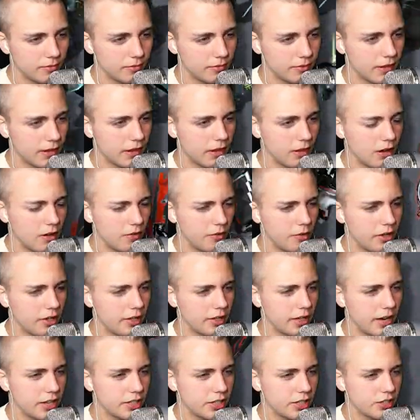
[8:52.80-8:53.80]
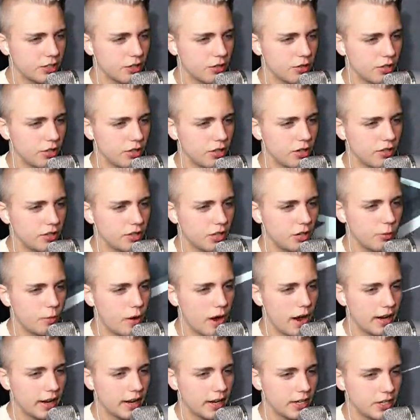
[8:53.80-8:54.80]
they all have radiation, so they're gonna start
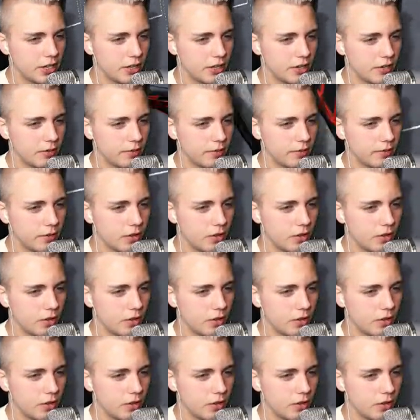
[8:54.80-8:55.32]
whacking each other.